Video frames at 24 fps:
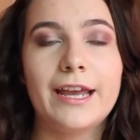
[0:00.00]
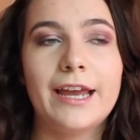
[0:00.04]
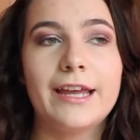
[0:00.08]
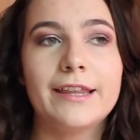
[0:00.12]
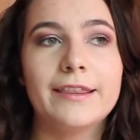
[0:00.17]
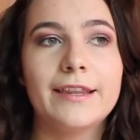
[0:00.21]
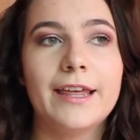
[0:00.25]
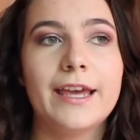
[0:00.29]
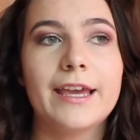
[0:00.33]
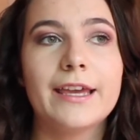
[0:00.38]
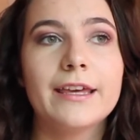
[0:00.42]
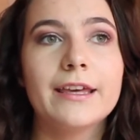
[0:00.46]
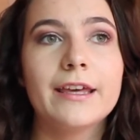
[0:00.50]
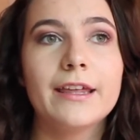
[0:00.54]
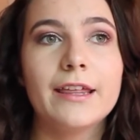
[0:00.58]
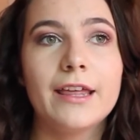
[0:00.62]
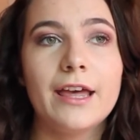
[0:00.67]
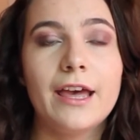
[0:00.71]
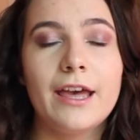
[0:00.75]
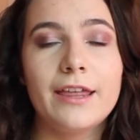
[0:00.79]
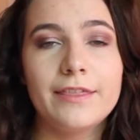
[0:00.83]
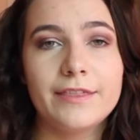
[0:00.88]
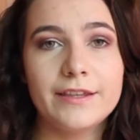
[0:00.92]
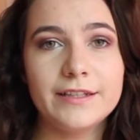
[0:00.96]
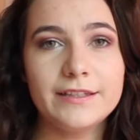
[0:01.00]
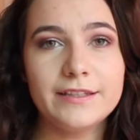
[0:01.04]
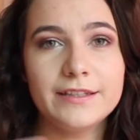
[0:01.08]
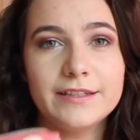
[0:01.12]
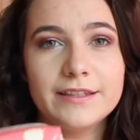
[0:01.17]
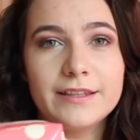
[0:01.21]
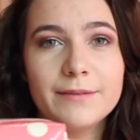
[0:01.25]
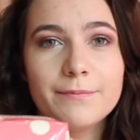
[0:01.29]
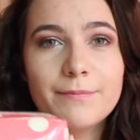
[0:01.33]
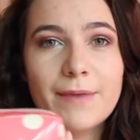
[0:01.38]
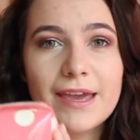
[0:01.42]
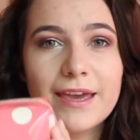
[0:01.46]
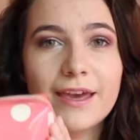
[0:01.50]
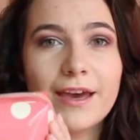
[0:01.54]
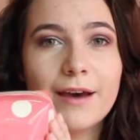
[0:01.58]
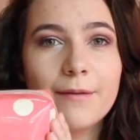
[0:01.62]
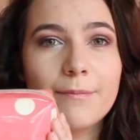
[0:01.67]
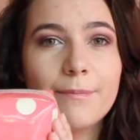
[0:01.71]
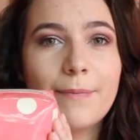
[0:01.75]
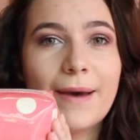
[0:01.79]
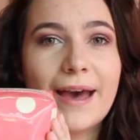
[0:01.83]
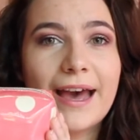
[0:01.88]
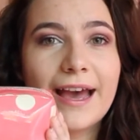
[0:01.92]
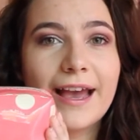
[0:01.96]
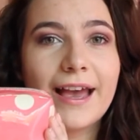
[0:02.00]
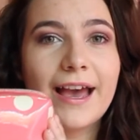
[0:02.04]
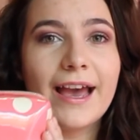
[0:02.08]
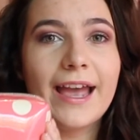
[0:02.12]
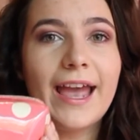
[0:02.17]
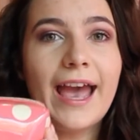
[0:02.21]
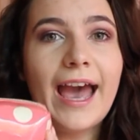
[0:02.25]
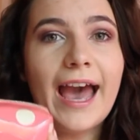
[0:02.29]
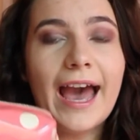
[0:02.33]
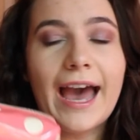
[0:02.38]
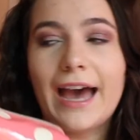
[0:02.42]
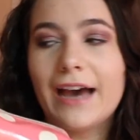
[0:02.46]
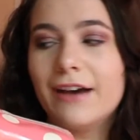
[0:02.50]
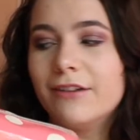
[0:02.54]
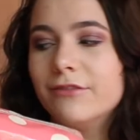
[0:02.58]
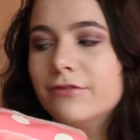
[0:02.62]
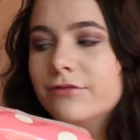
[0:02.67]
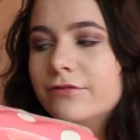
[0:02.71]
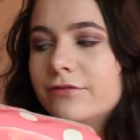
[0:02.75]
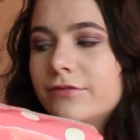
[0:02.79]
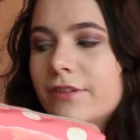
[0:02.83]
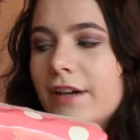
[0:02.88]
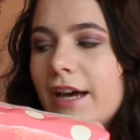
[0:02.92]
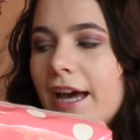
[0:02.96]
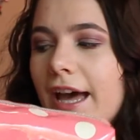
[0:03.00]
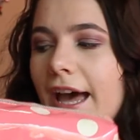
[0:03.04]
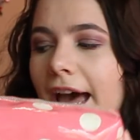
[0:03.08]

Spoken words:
And like, this is the makeup bag I have,